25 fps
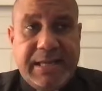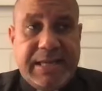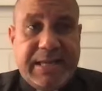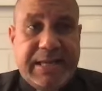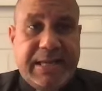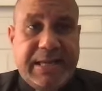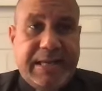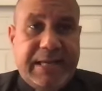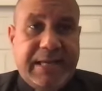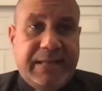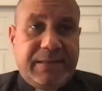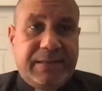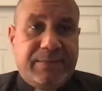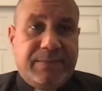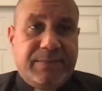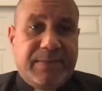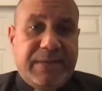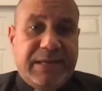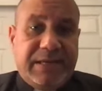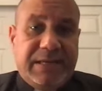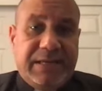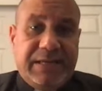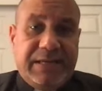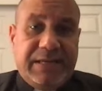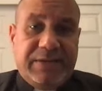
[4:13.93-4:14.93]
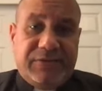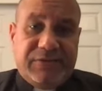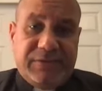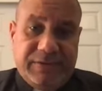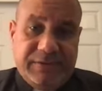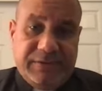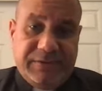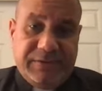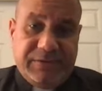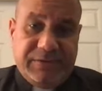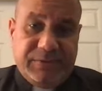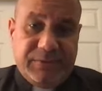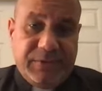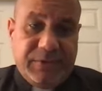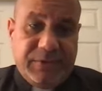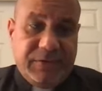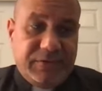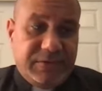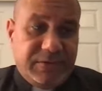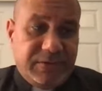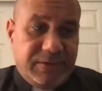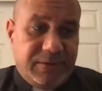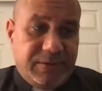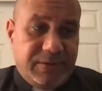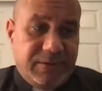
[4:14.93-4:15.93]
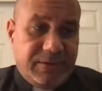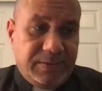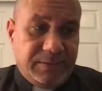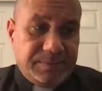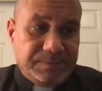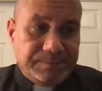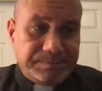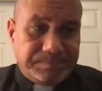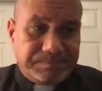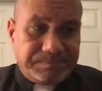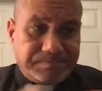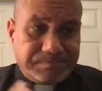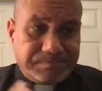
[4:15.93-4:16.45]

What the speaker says: And my last service was on